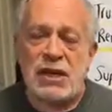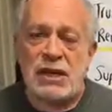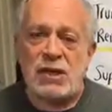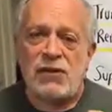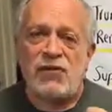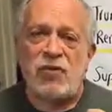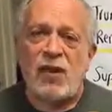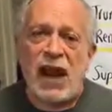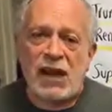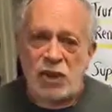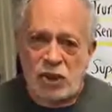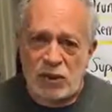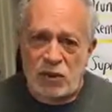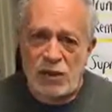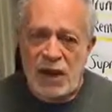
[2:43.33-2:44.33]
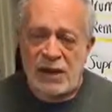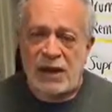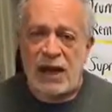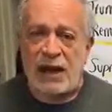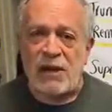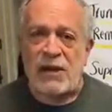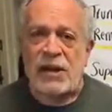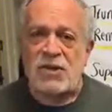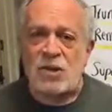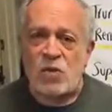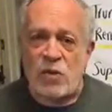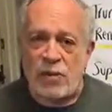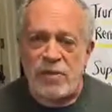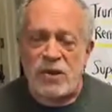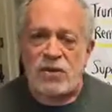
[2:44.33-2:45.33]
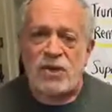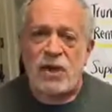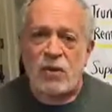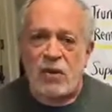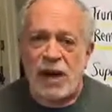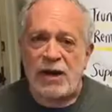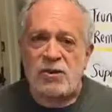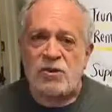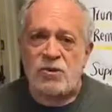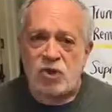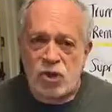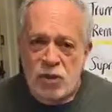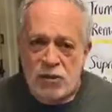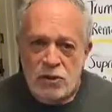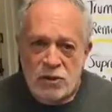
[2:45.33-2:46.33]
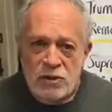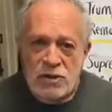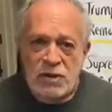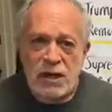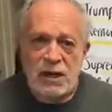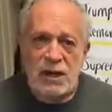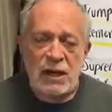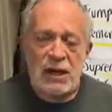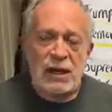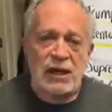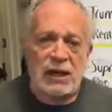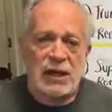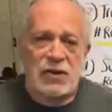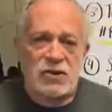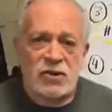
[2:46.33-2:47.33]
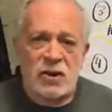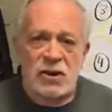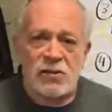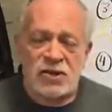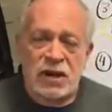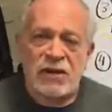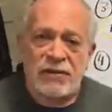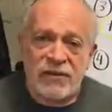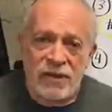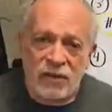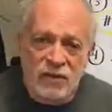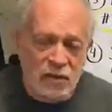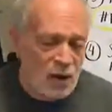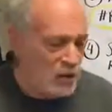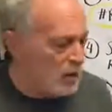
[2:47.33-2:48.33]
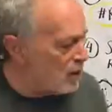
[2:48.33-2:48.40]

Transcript: fragile right now is a woman's right to choose in terms of Roe